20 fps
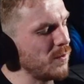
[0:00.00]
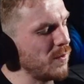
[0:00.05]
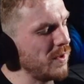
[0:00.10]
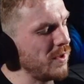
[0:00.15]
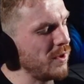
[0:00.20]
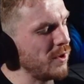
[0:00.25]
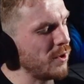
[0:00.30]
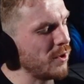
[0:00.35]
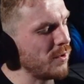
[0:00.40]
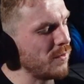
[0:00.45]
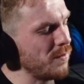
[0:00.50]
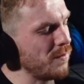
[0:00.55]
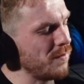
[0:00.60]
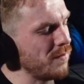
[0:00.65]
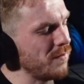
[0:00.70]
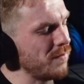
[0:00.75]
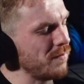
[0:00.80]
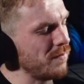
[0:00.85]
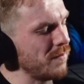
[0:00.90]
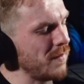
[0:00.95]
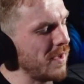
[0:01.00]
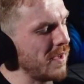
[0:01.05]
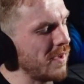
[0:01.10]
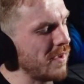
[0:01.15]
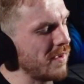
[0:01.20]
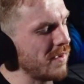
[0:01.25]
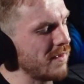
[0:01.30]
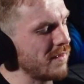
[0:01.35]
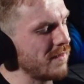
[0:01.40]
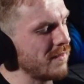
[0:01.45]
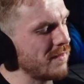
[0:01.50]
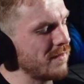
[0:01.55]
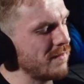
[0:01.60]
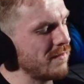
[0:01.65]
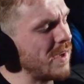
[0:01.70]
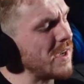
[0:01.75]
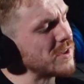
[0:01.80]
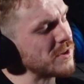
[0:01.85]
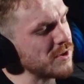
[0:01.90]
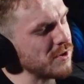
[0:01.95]
but you could make...
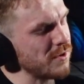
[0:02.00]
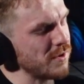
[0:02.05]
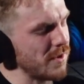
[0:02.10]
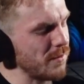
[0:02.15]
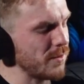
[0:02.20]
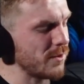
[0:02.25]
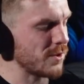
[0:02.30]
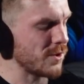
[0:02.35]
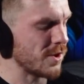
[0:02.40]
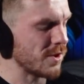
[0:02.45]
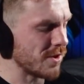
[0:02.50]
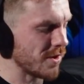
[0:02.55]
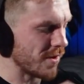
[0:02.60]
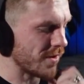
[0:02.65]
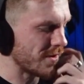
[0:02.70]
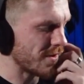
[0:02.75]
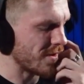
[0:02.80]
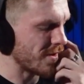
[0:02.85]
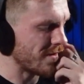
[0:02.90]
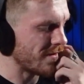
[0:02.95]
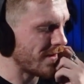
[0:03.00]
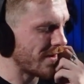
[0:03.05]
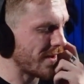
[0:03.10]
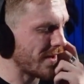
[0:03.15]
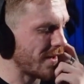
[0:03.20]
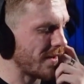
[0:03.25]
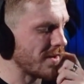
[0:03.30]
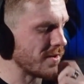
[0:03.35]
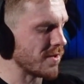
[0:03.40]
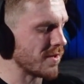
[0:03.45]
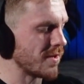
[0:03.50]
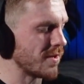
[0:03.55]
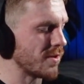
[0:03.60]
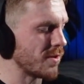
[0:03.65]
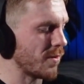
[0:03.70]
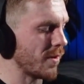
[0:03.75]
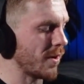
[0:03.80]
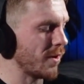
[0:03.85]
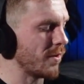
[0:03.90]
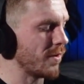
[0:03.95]
Actually, no, I wouldn't change the laser scene. I think the laser scene's
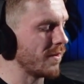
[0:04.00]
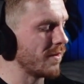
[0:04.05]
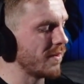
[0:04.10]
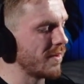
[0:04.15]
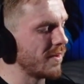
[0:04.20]
quite good.